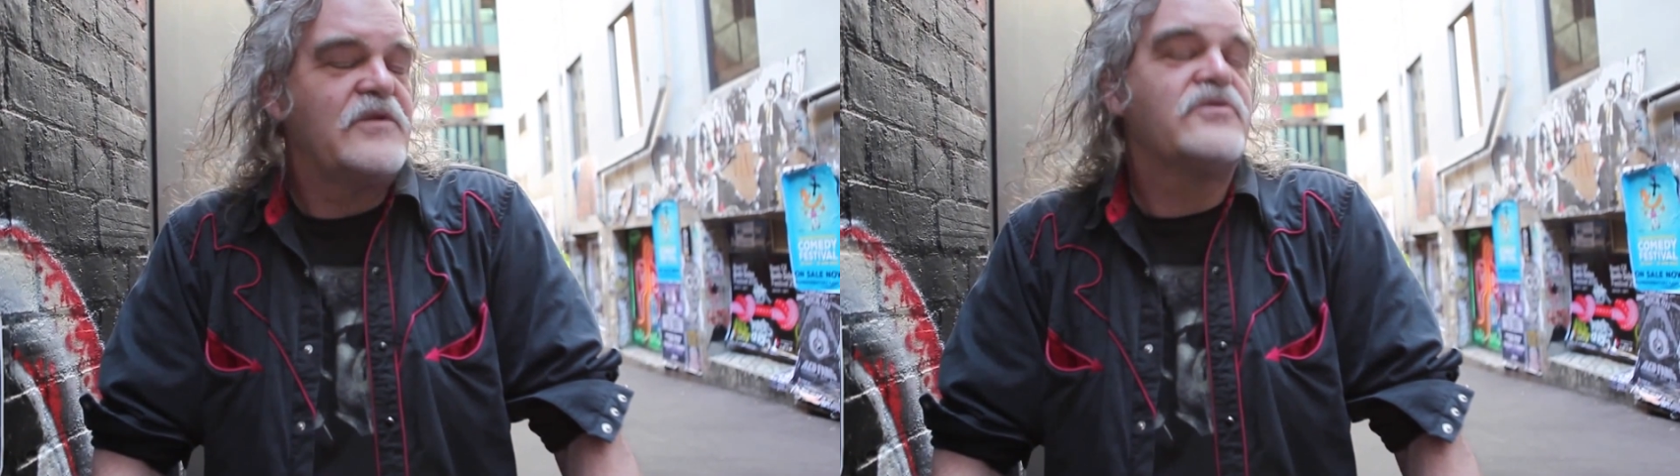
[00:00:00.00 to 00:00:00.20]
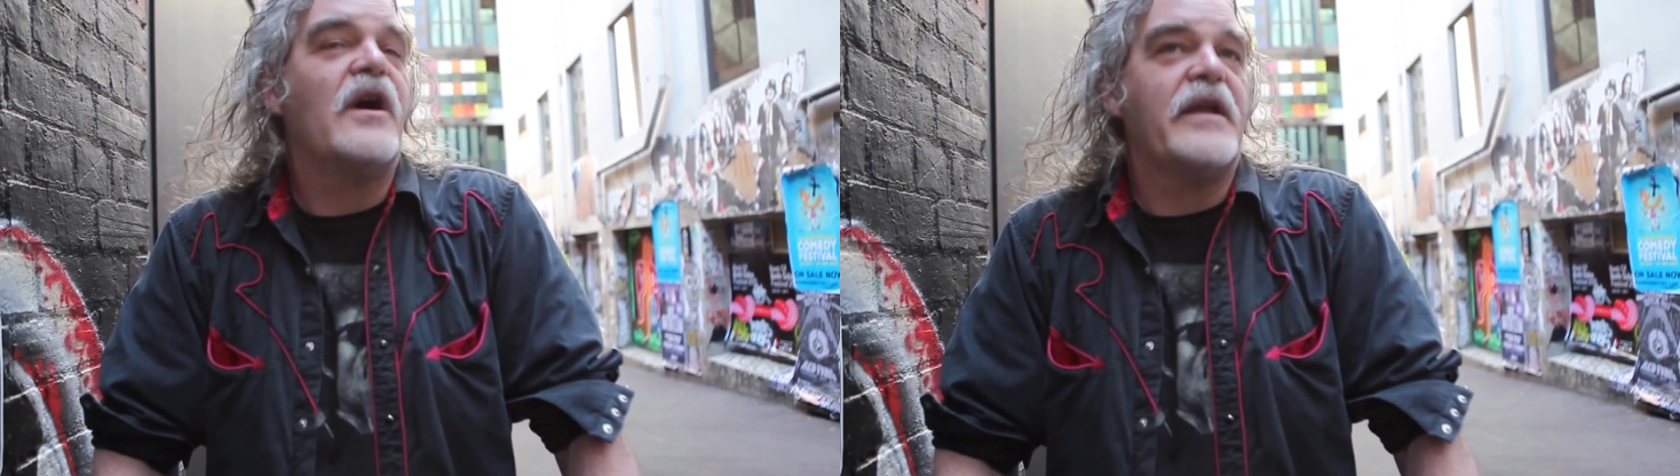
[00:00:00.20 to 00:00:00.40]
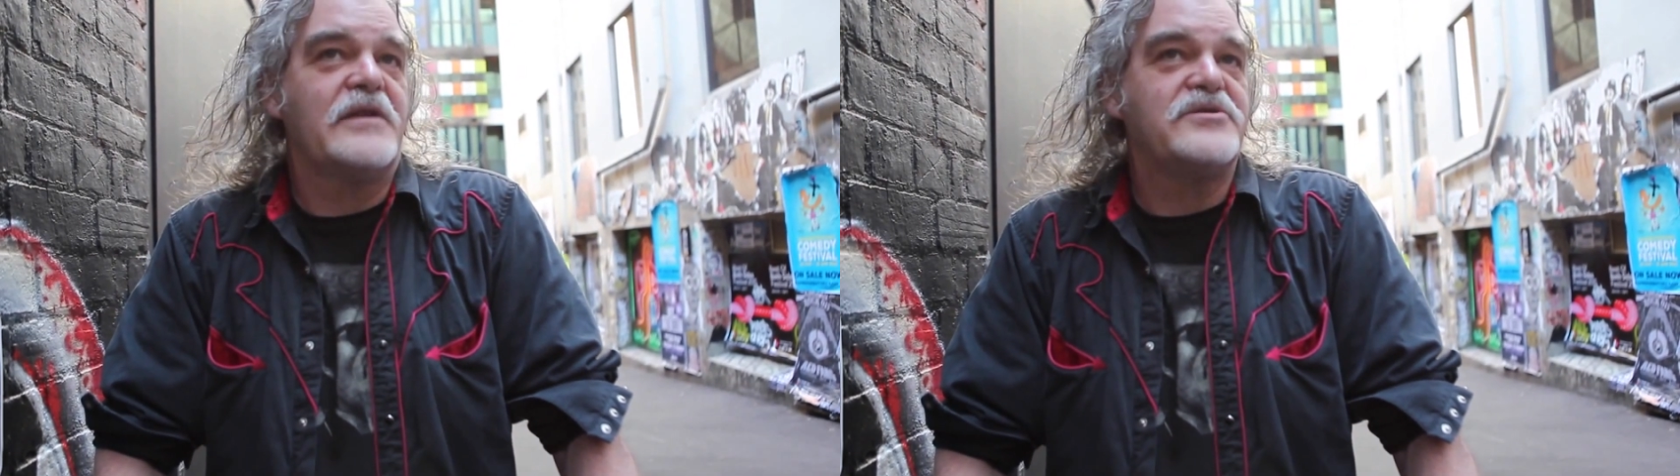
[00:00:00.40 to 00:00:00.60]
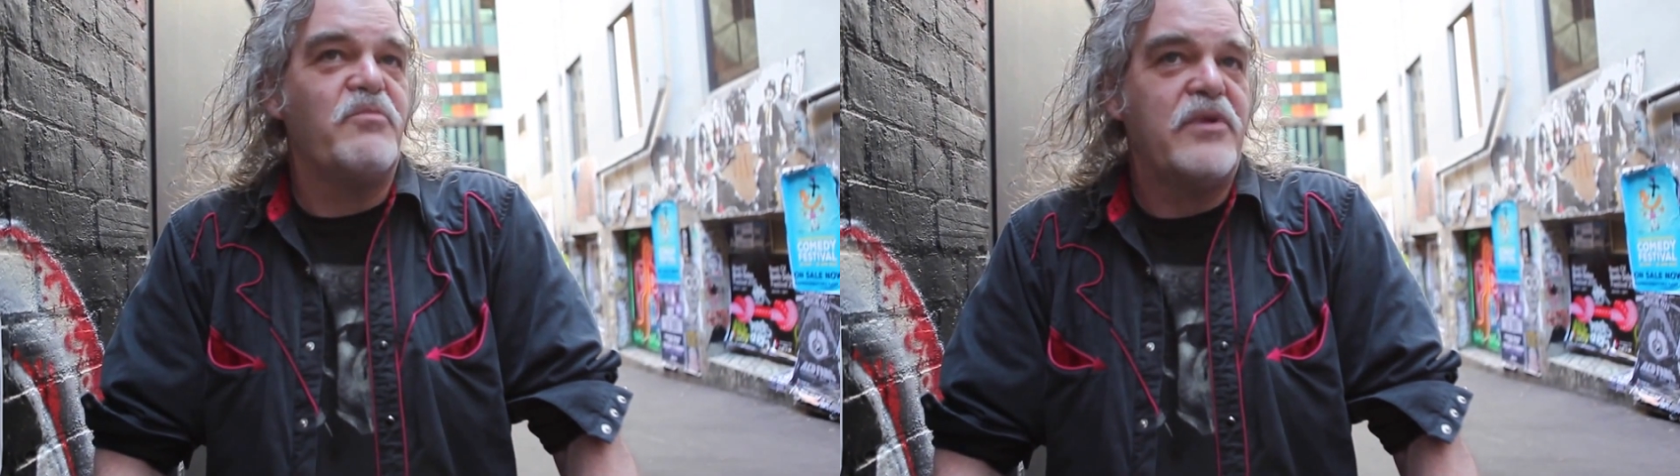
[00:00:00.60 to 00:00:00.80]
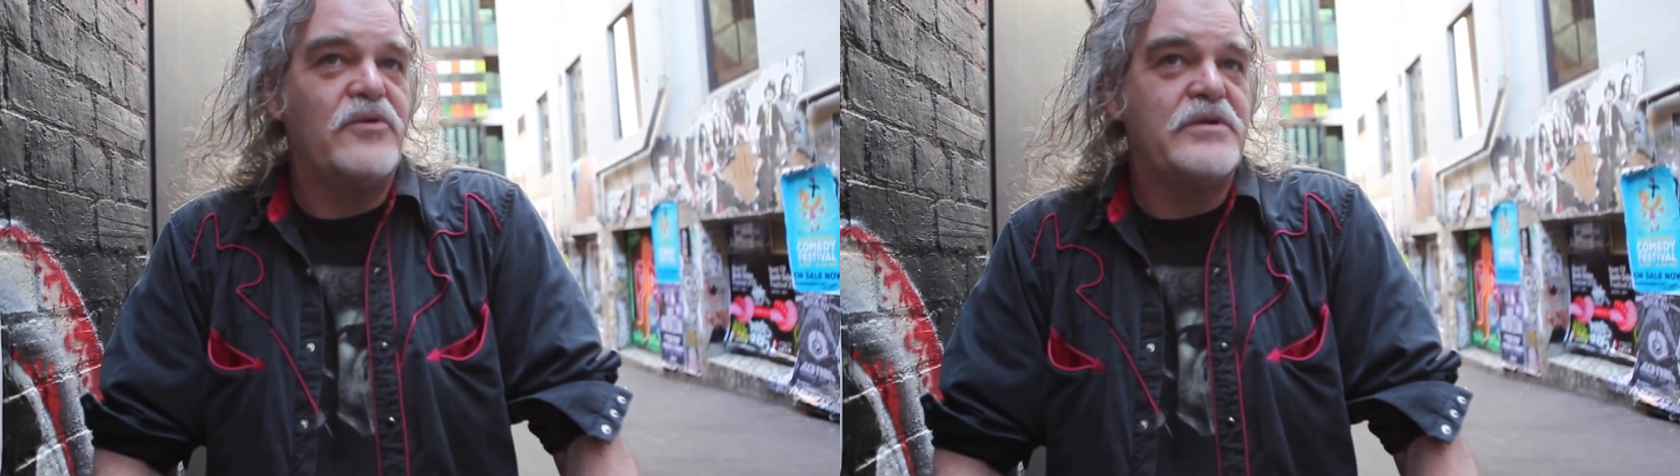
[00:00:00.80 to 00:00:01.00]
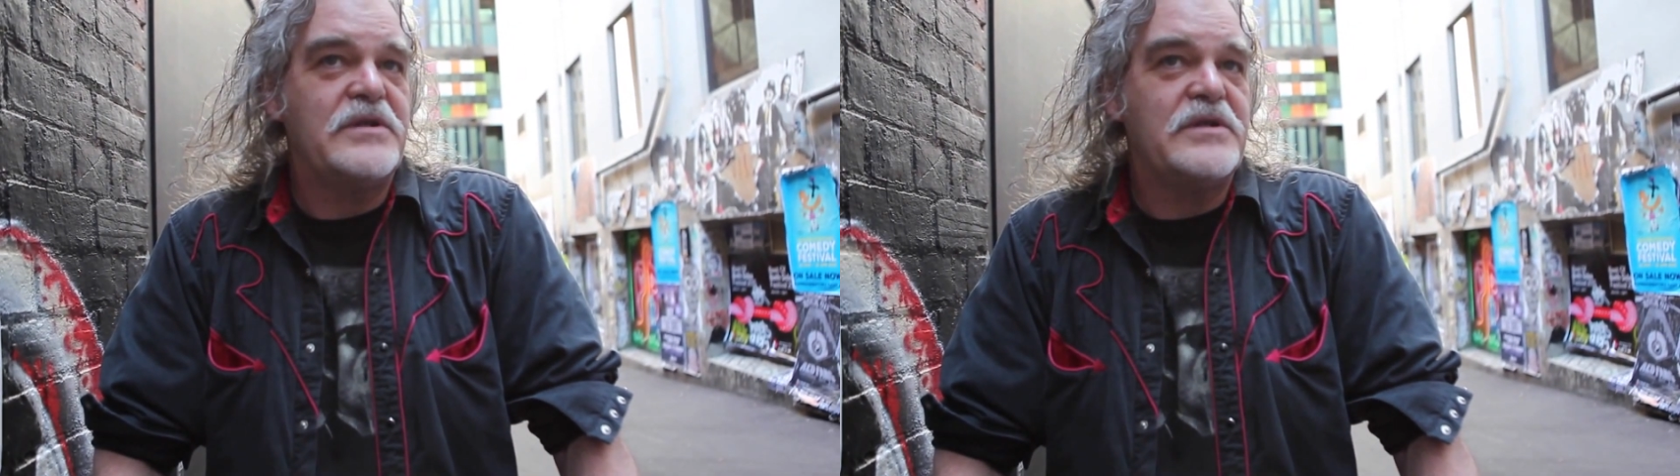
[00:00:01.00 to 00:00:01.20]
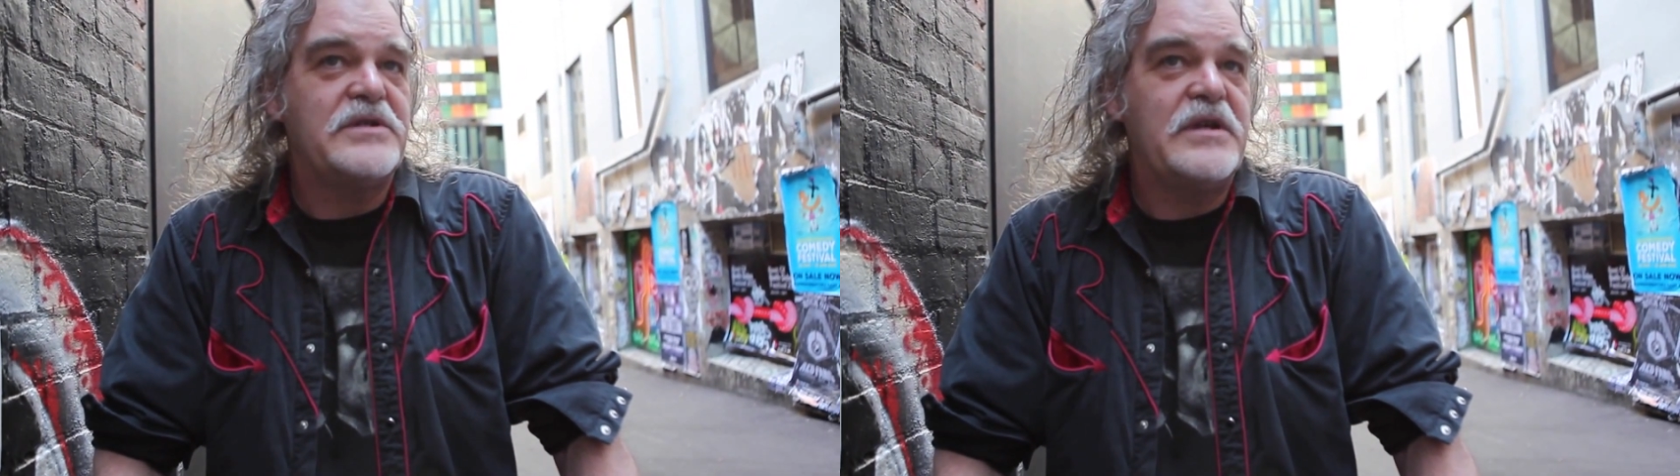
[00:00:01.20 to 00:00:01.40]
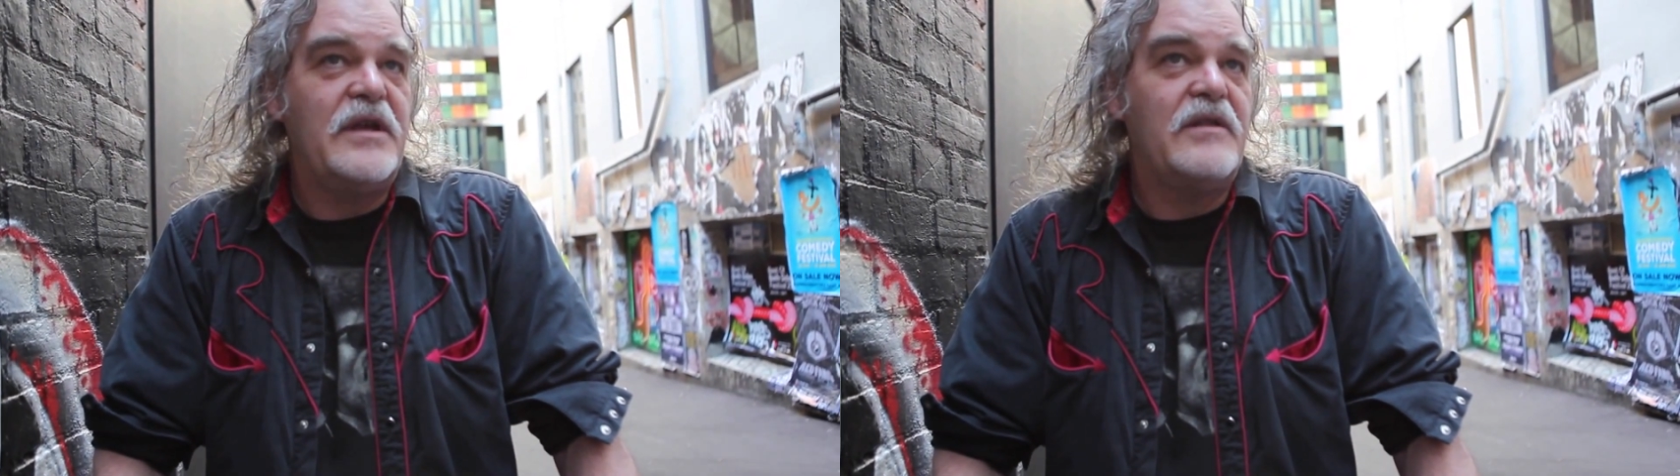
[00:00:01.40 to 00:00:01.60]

trying to get some blues in the city.